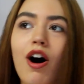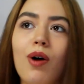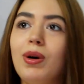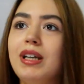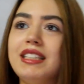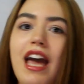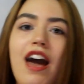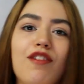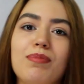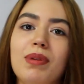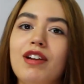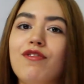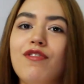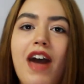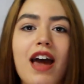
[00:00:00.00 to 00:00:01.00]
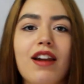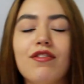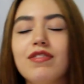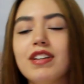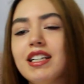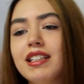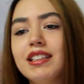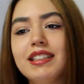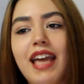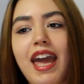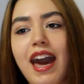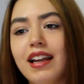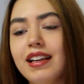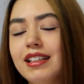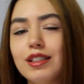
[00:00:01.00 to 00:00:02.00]
Always have been a fan of his,
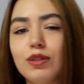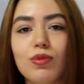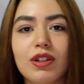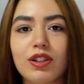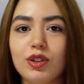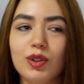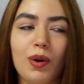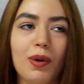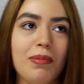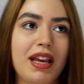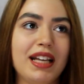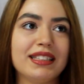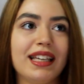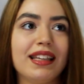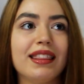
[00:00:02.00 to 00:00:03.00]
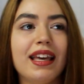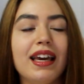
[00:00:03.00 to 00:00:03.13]
and he's really so amazing.